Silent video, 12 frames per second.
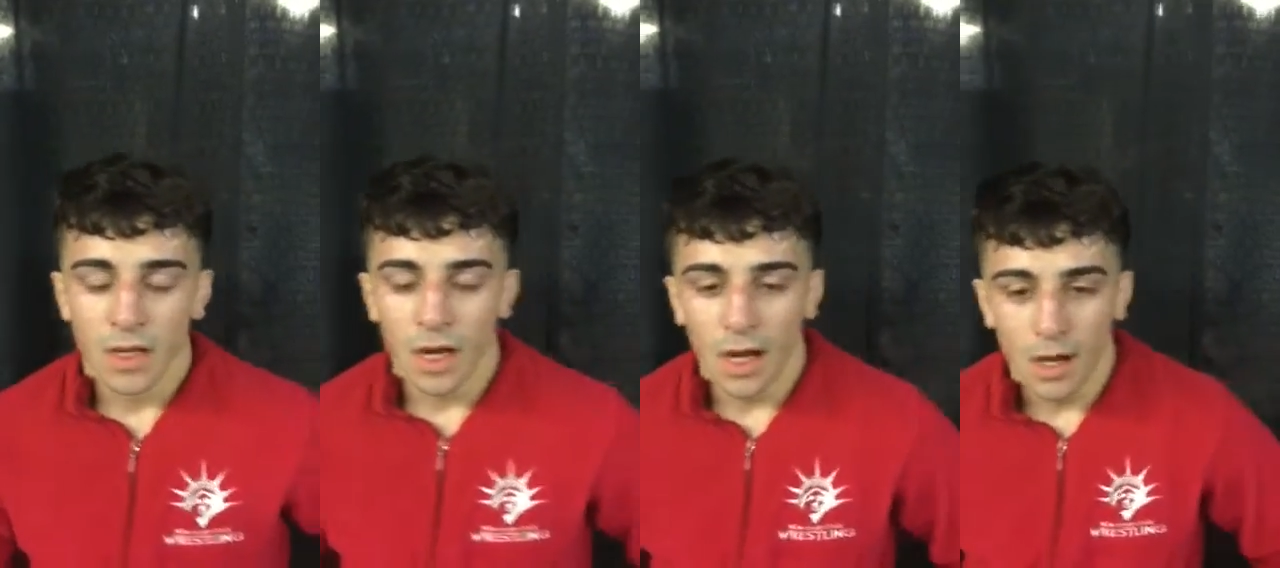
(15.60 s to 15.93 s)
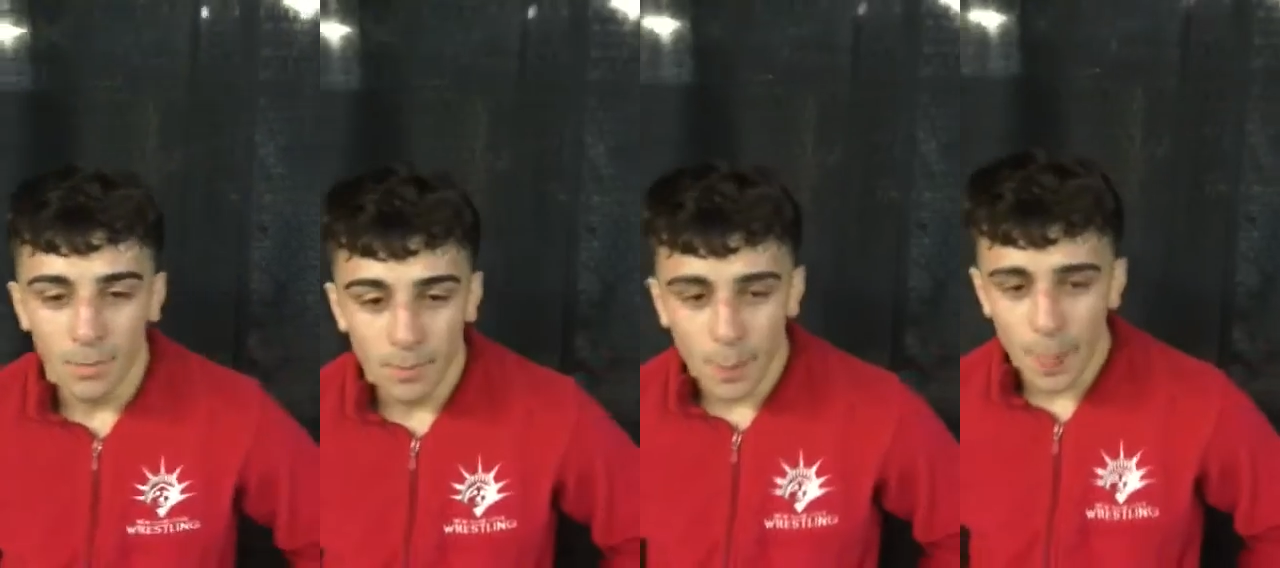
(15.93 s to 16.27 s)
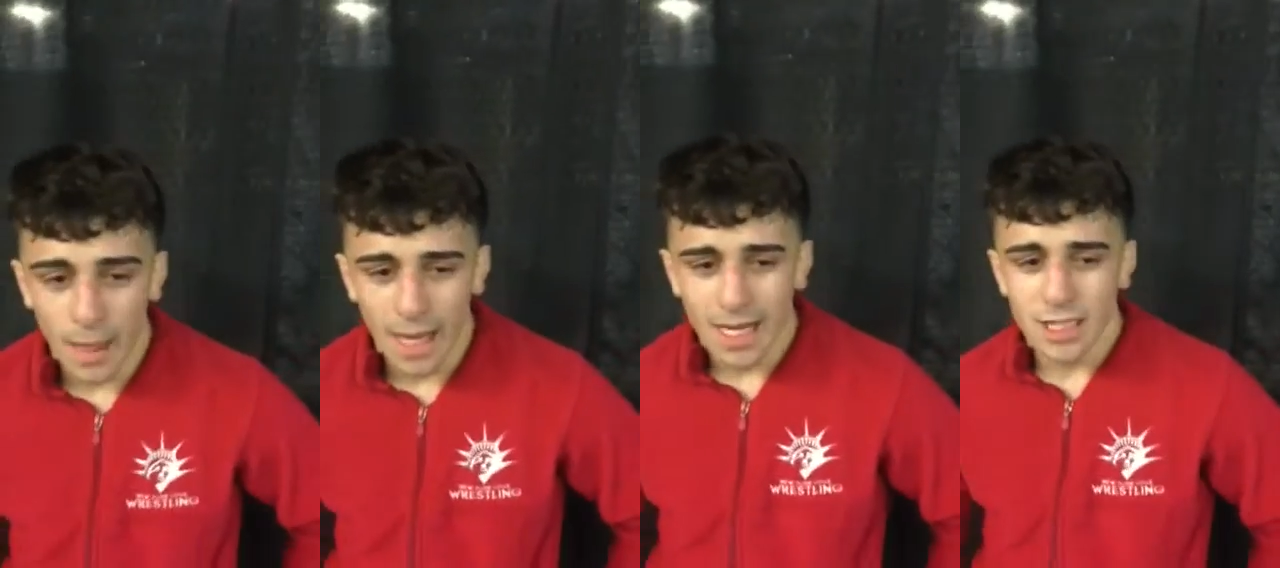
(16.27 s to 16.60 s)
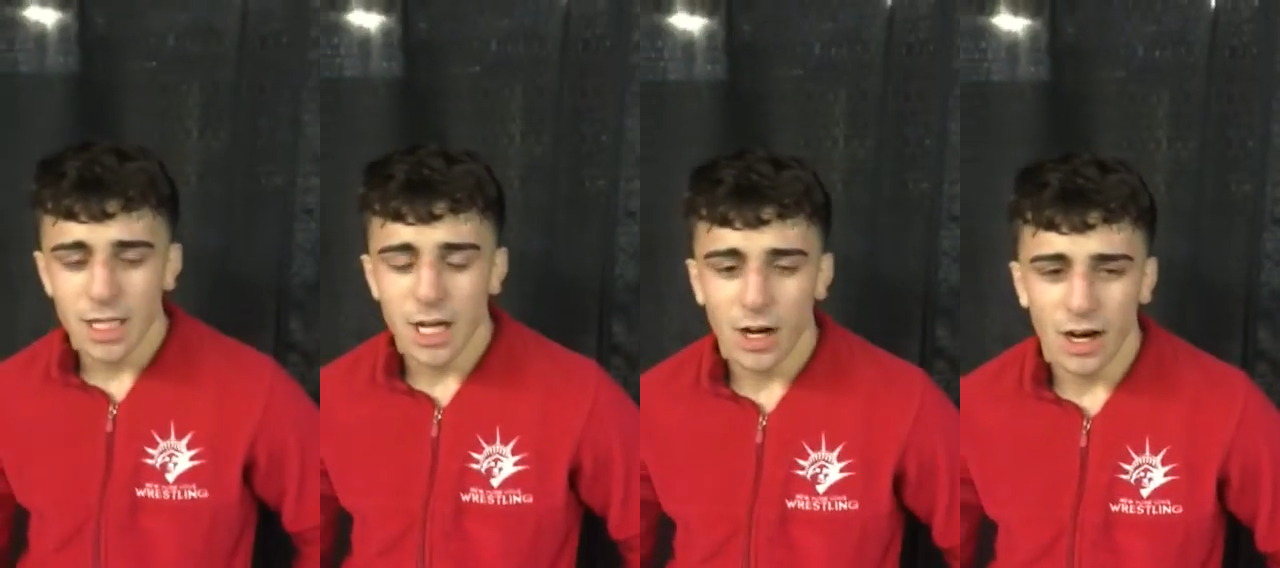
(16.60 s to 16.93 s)
Um,
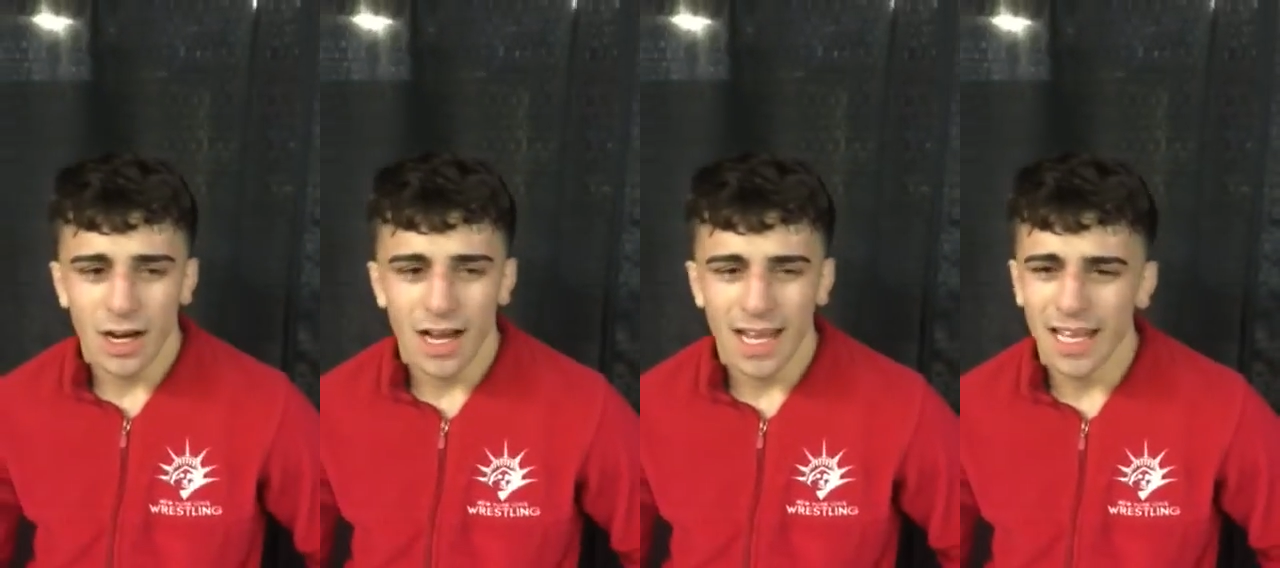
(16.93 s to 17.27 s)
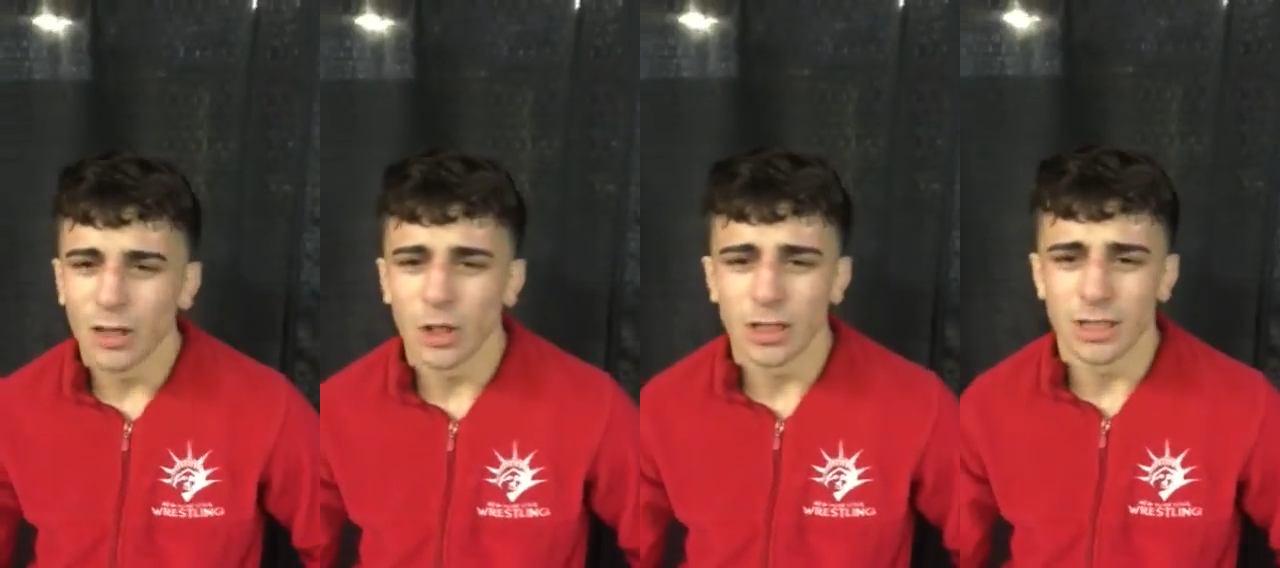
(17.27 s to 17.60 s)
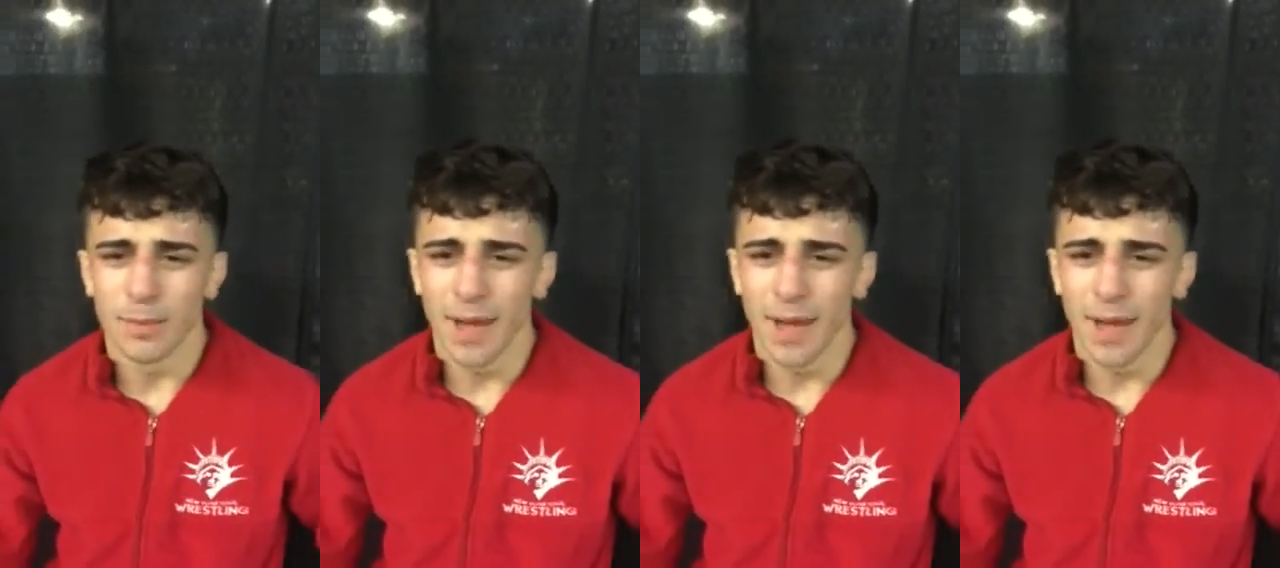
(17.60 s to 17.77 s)
last year, I lost to